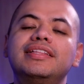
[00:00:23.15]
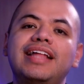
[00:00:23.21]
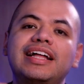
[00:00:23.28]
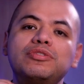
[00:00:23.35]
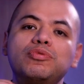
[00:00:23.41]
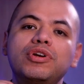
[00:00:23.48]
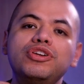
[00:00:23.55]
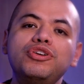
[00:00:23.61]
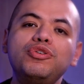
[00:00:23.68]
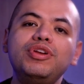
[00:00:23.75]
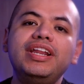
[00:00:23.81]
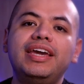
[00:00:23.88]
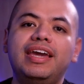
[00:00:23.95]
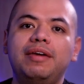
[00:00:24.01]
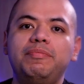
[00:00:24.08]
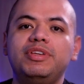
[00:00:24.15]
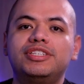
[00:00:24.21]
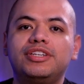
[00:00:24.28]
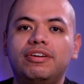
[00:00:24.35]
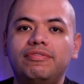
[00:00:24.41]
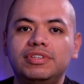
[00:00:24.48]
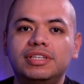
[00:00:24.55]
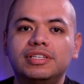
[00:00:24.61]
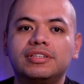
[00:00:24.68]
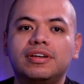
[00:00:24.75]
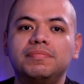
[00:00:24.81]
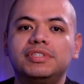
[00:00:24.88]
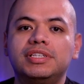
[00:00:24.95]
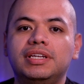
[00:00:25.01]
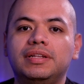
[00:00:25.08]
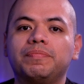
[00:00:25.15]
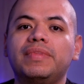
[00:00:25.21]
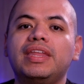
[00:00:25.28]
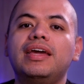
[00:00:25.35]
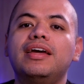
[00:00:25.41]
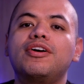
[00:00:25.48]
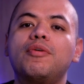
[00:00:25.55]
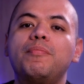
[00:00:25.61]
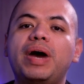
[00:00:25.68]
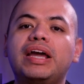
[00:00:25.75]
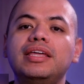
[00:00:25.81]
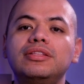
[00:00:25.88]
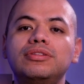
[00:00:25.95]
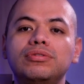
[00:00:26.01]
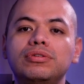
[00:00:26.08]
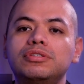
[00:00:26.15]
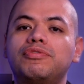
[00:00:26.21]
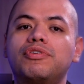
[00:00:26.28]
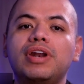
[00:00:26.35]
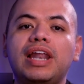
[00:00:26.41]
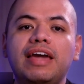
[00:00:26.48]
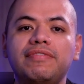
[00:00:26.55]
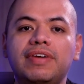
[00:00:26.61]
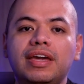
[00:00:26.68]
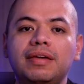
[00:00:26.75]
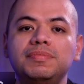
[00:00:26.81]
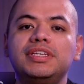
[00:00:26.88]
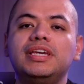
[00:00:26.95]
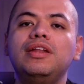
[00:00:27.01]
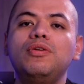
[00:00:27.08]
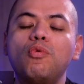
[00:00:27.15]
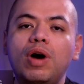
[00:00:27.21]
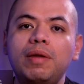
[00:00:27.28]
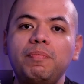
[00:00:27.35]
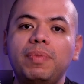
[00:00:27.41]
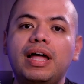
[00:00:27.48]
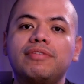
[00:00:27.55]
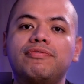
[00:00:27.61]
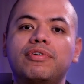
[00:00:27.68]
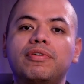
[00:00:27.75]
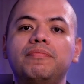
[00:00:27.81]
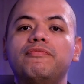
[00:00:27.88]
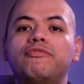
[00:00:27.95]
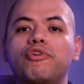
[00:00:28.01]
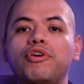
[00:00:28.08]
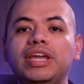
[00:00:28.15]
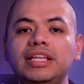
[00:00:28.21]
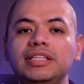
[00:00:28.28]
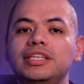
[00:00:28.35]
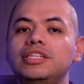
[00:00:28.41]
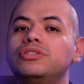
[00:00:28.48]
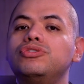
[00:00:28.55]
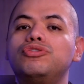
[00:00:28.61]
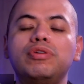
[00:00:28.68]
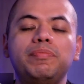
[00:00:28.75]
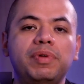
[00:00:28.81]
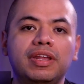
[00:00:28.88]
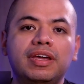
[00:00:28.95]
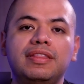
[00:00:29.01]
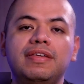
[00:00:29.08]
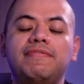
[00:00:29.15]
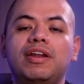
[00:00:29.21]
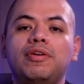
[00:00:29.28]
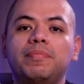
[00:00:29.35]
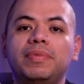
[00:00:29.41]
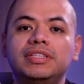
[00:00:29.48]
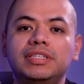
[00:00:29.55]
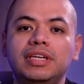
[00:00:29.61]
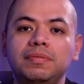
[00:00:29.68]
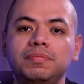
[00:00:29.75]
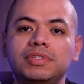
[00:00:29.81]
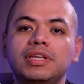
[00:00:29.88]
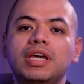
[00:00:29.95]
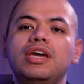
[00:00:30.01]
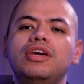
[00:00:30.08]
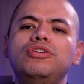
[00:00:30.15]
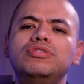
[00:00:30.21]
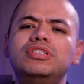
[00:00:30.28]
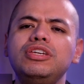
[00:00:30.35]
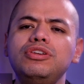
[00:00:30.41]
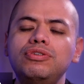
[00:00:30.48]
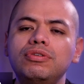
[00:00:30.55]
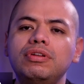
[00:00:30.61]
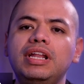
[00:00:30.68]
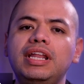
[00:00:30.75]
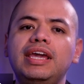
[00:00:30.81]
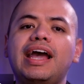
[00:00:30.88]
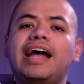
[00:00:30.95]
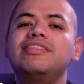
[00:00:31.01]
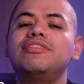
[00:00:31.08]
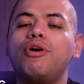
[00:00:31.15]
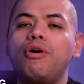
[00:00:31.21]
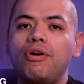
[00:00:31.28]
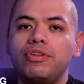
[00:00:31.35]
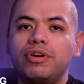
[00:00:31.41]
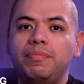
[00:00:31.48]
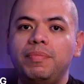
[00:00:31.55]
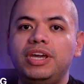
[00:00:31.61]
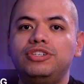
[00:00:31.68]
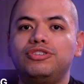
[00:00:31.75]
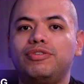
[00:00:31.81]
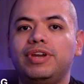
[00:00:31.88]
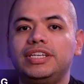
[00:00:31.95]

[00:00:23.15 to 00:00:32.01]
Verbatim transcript: That's where Unity Gaming Services comes in, combining tools for live games in one platform for indie to triple A development teams using Unity and other major